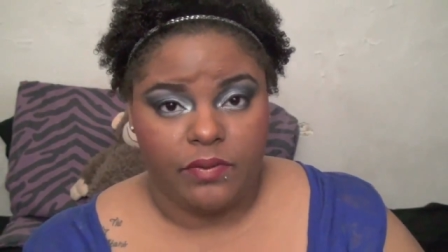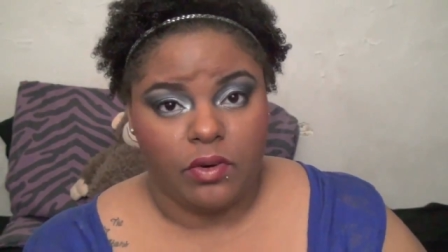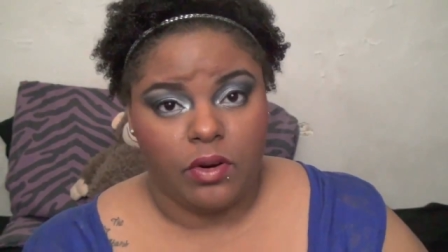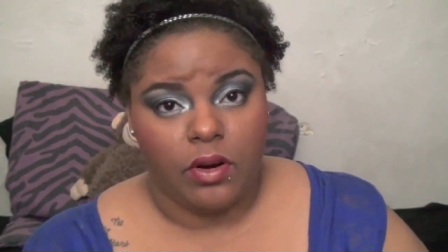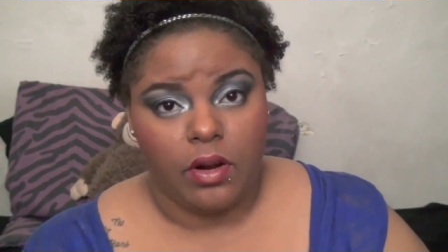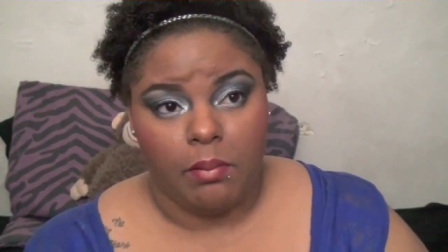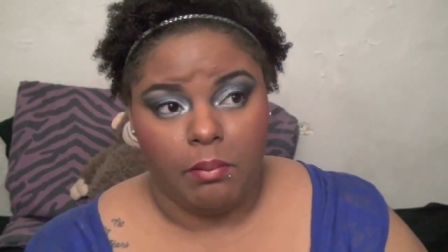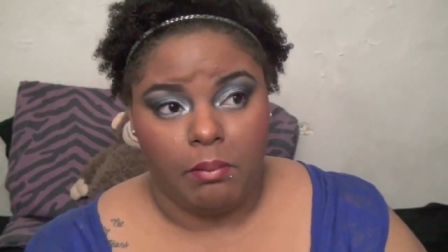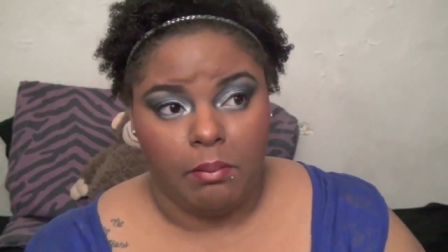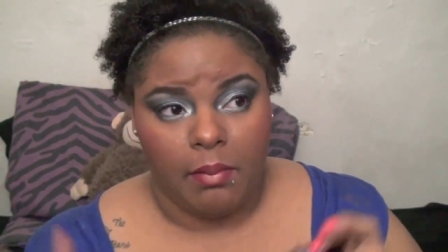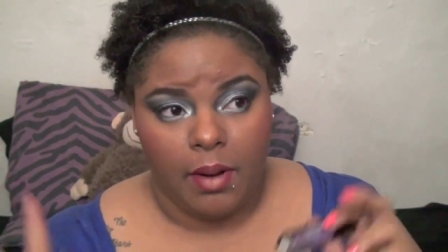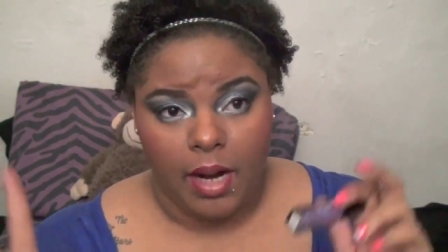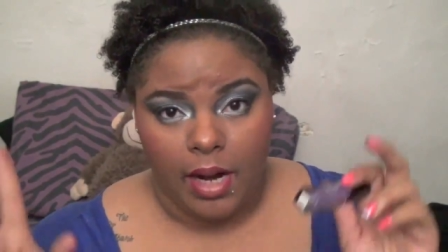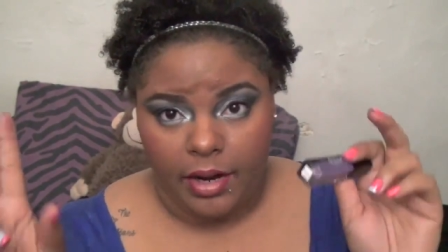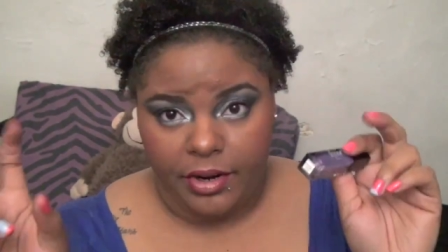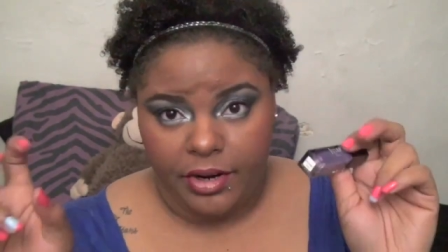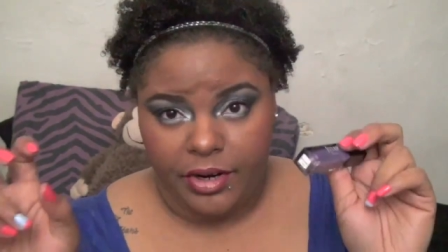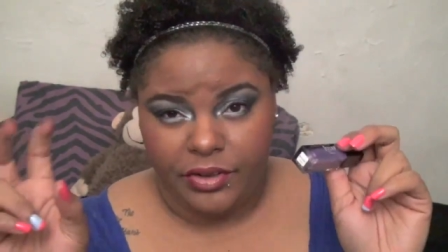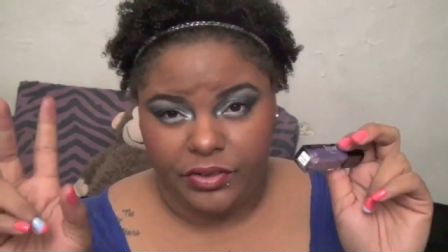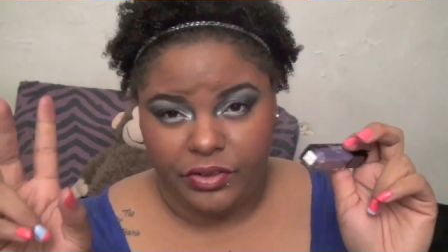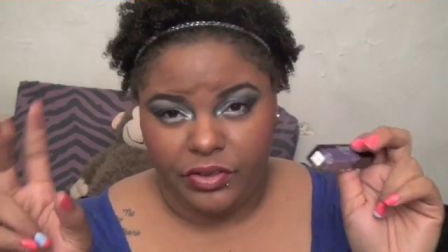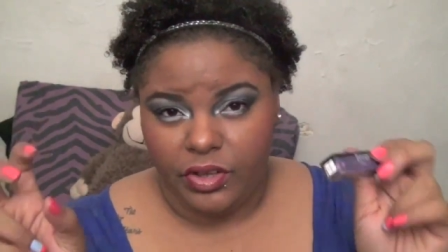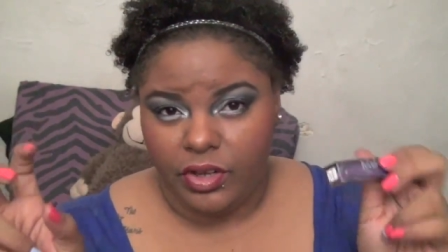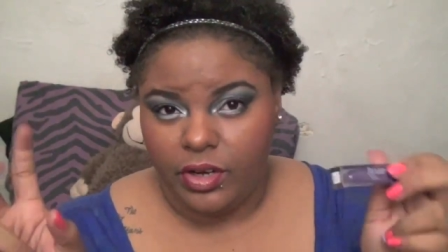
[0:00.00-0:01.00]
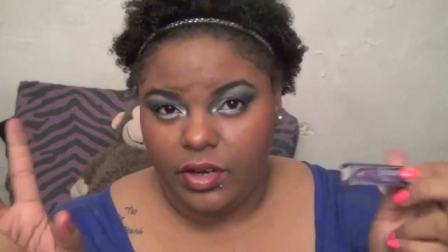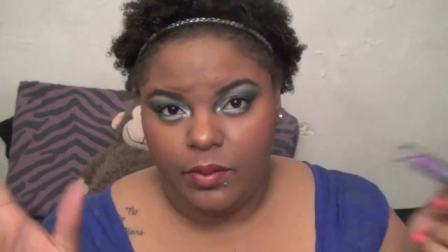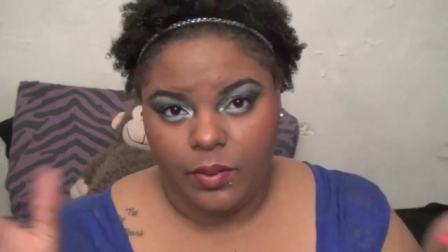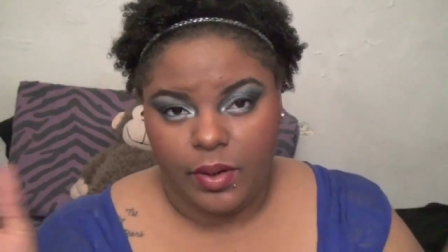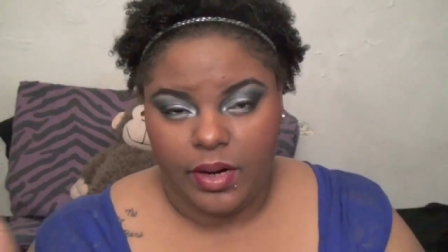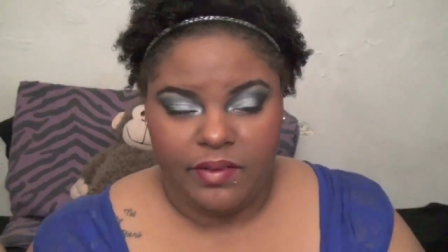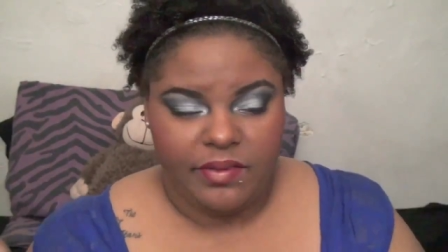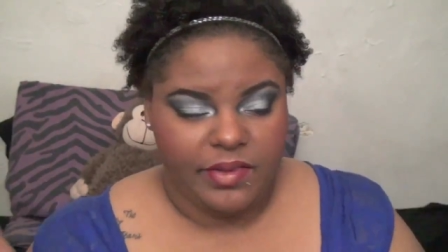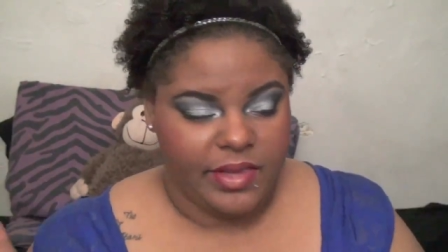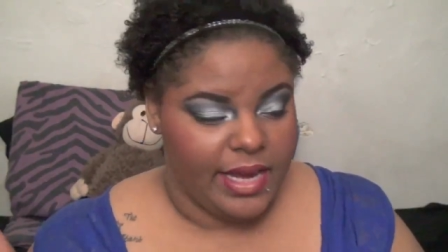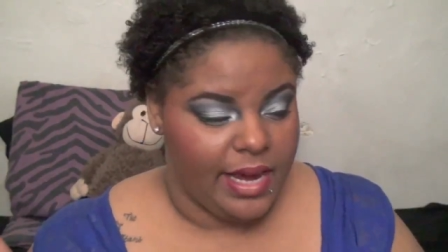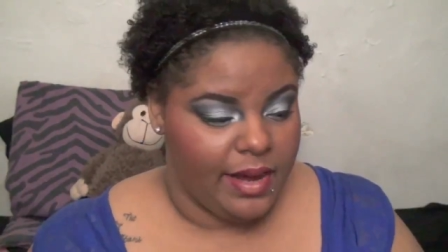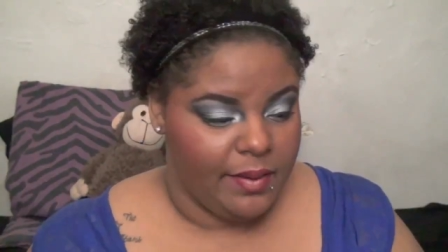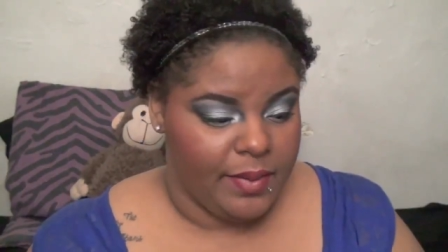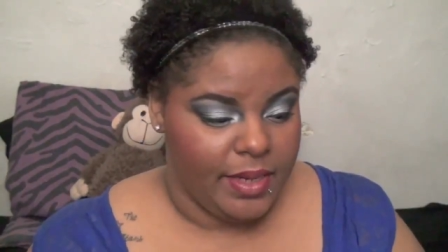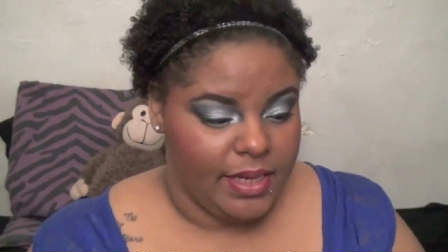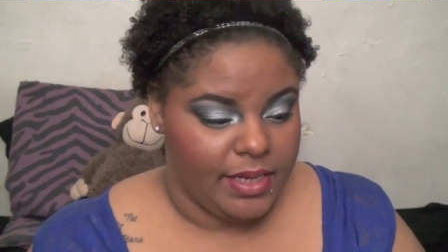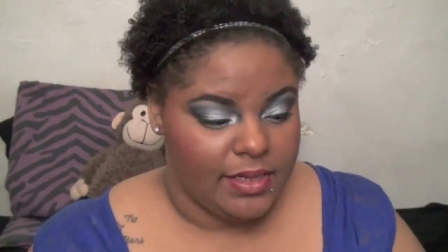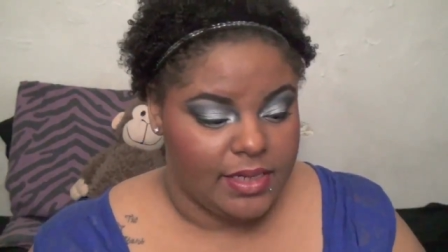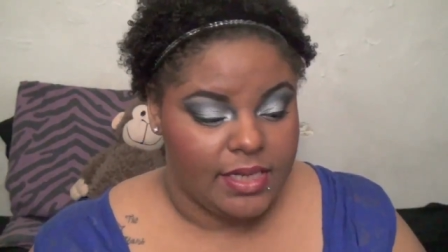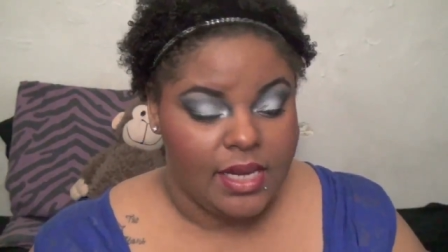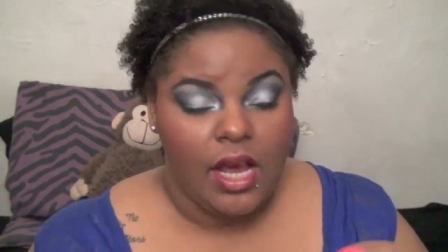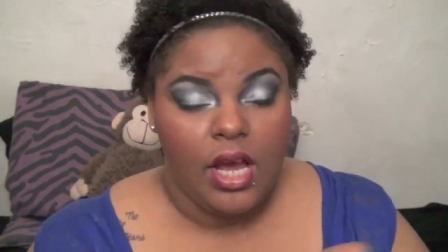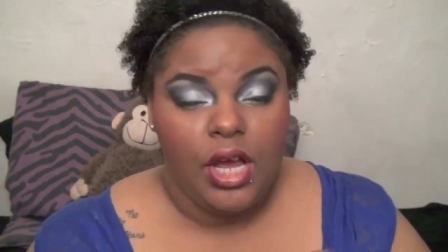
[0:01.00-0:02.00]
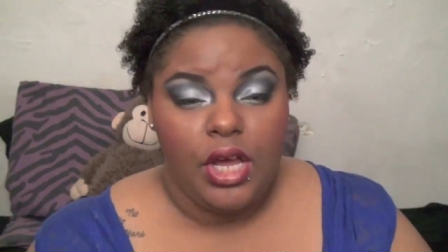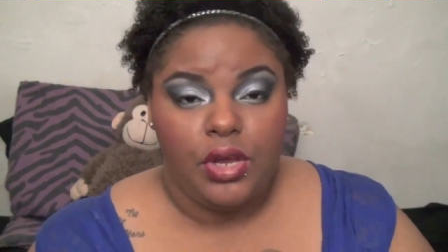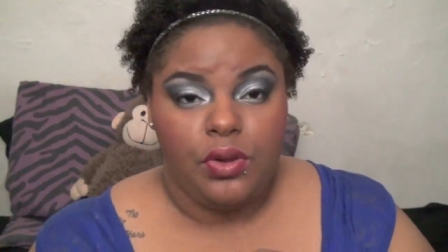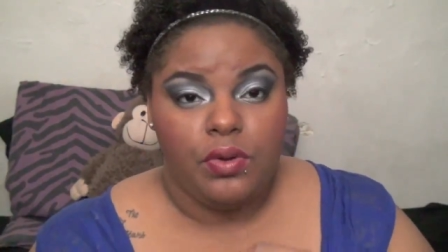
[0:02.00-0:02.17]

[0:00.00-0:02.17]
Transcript: for a modern look, whatever that means.